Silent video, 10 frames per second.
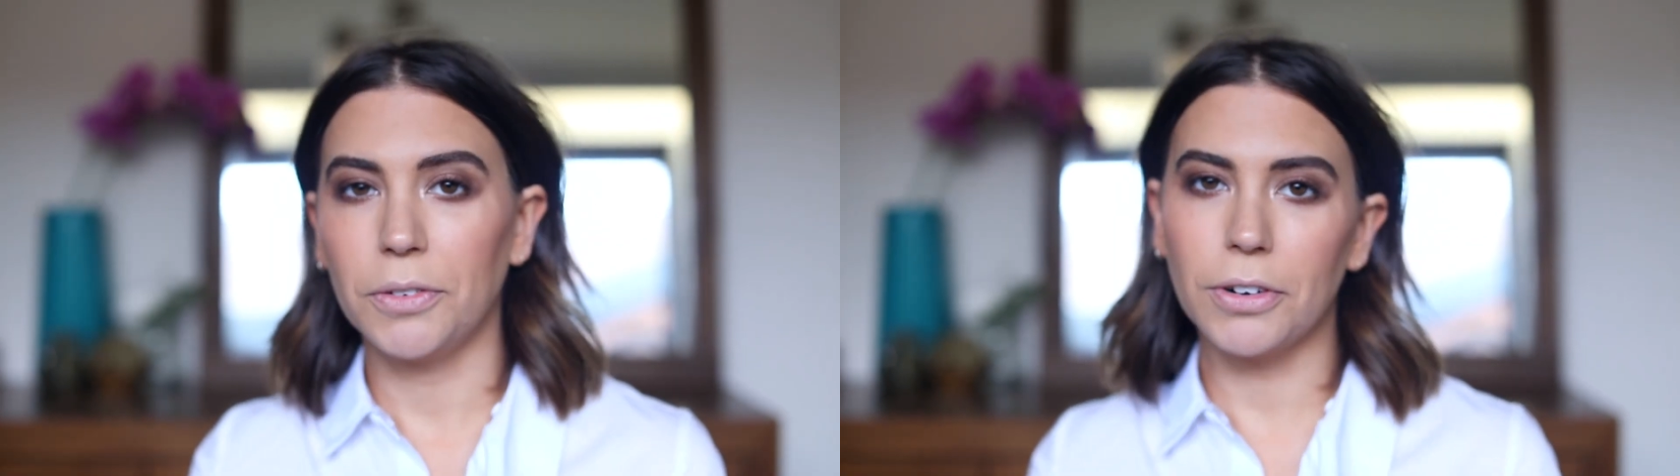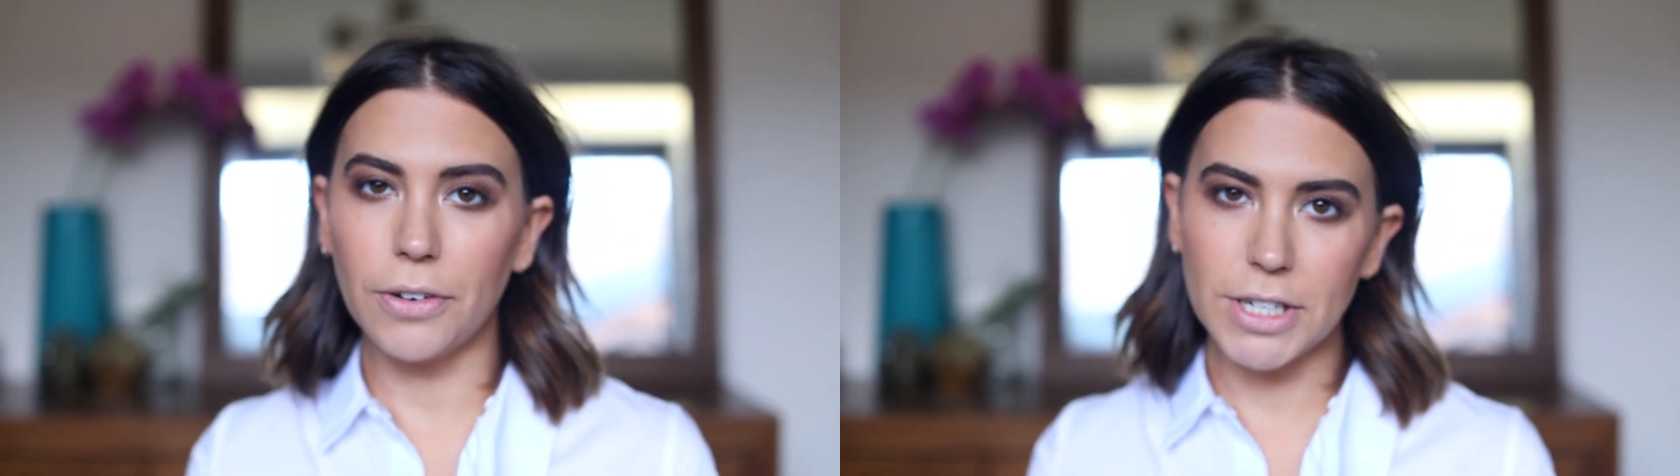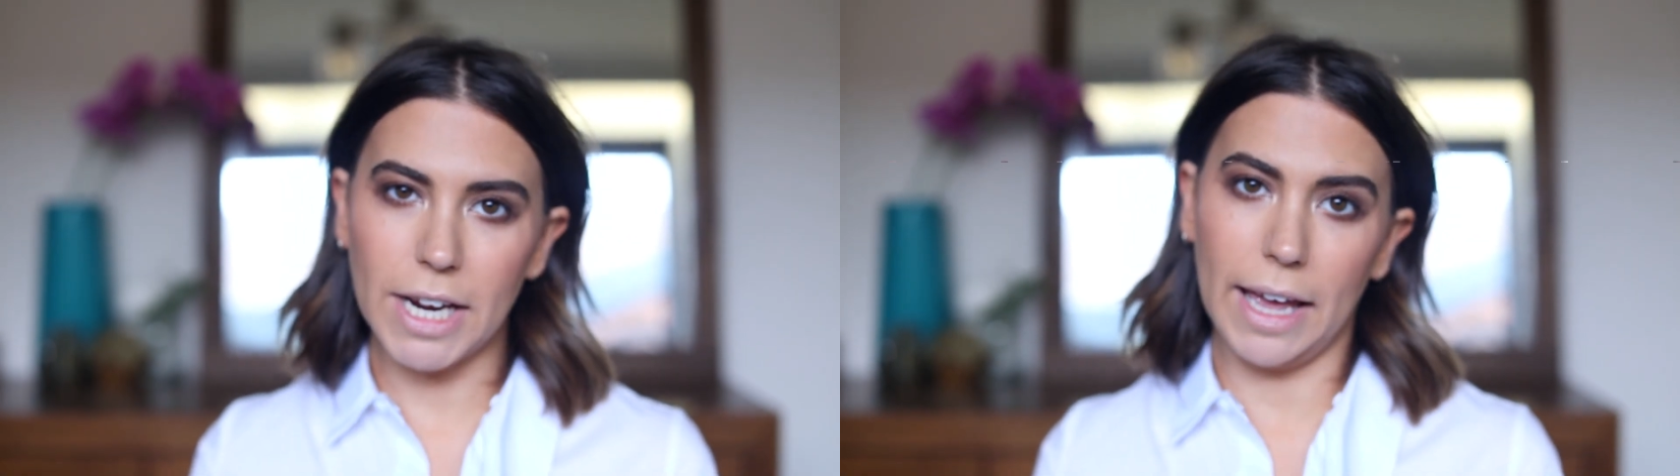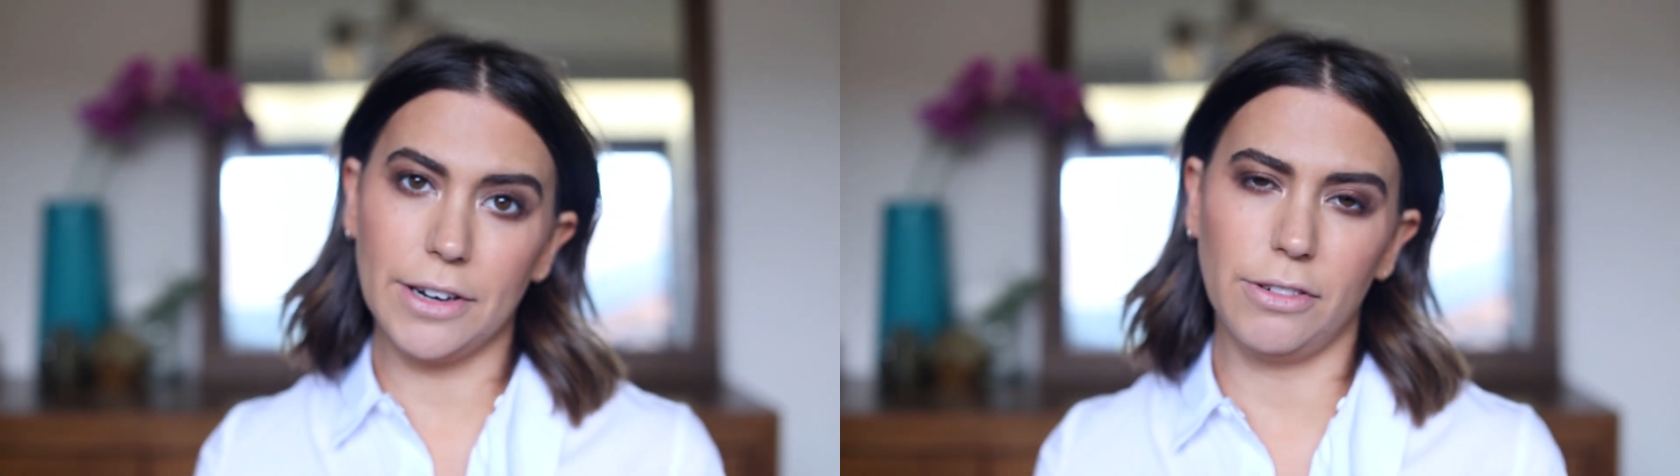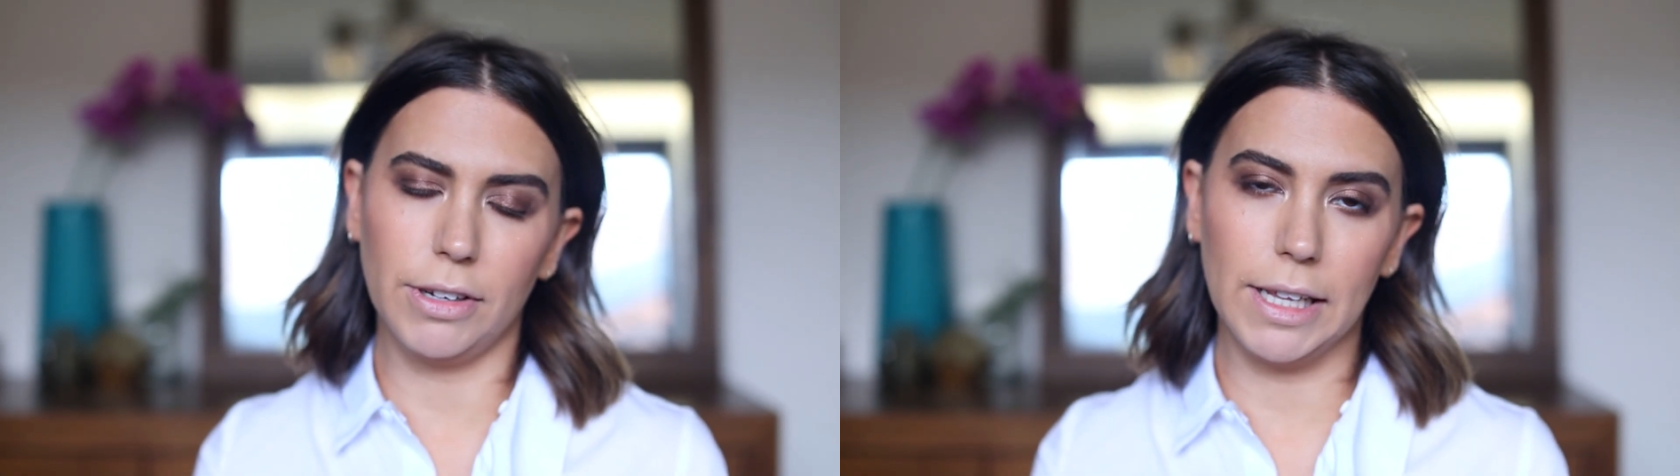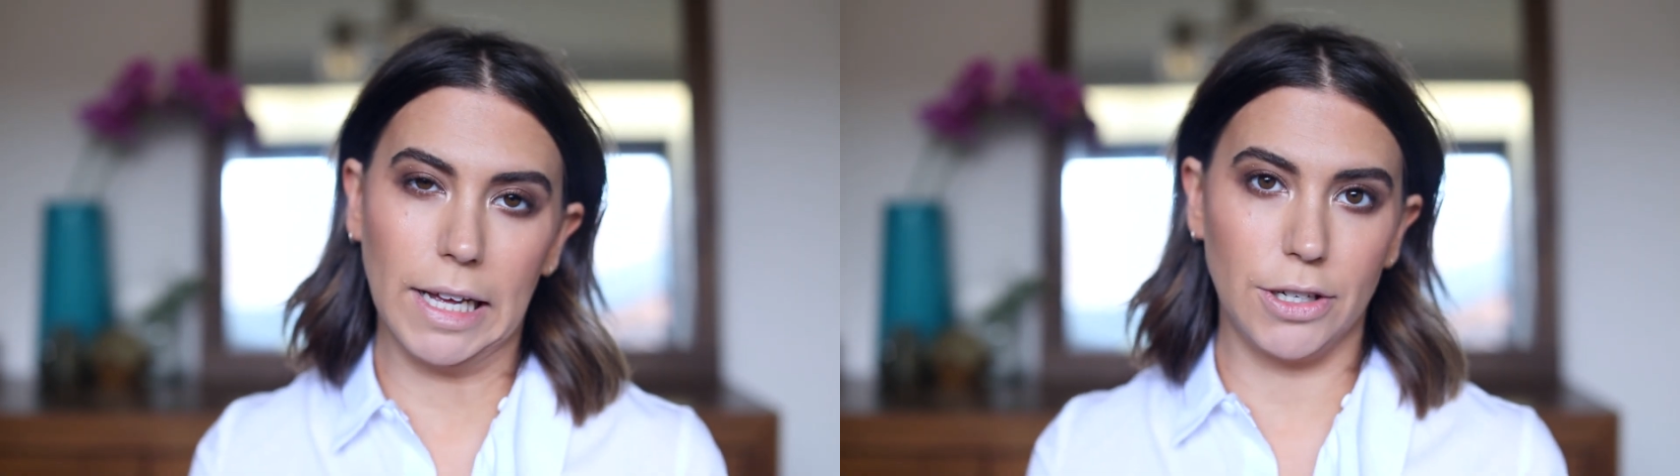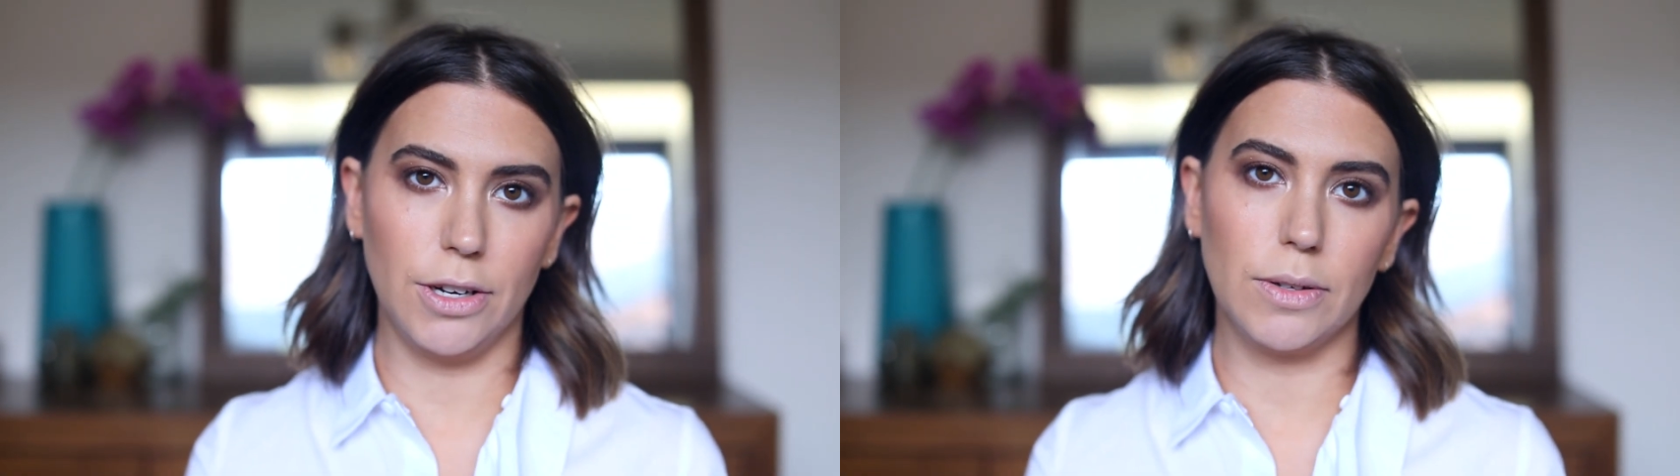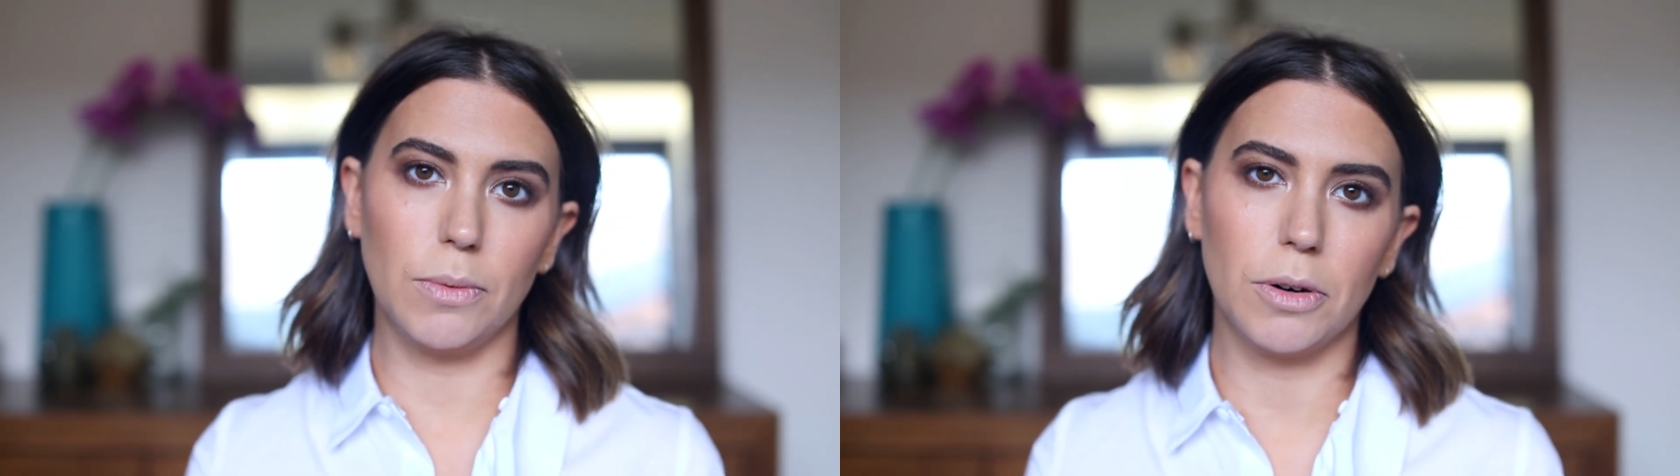For every day, I don't really like
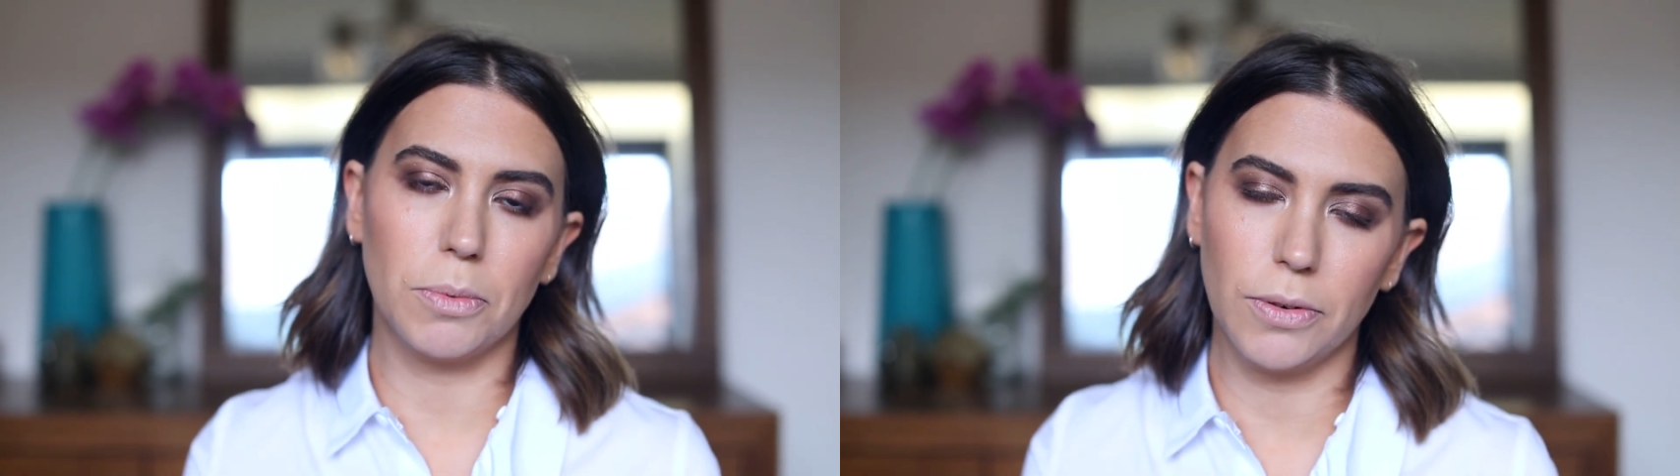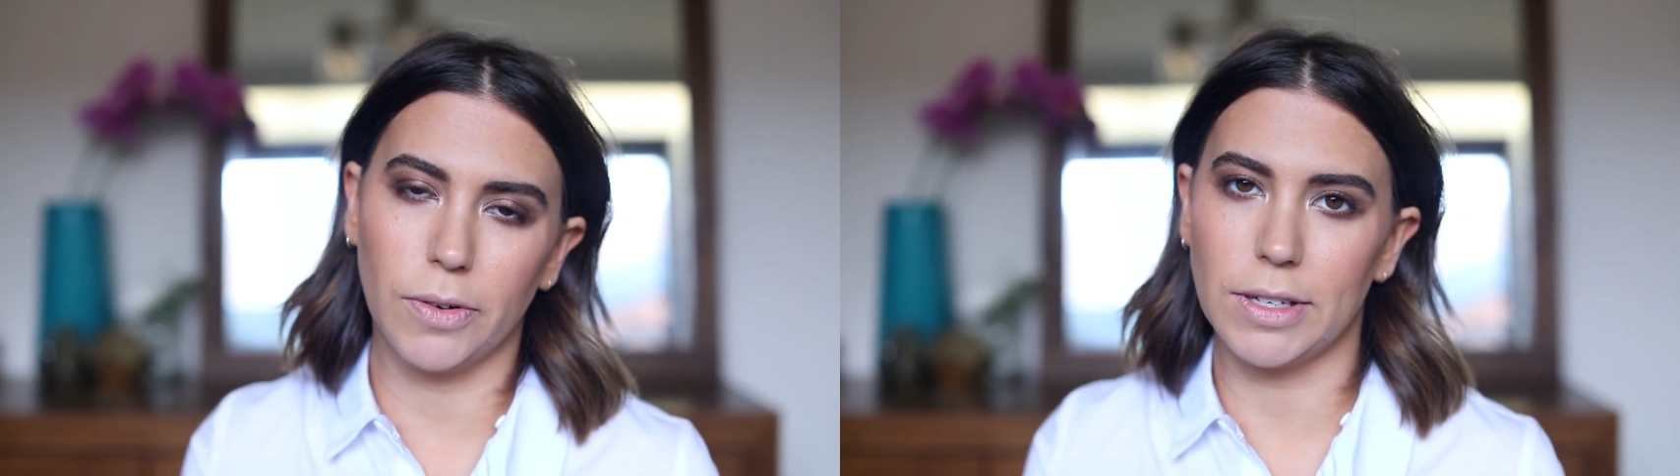to use a waterproof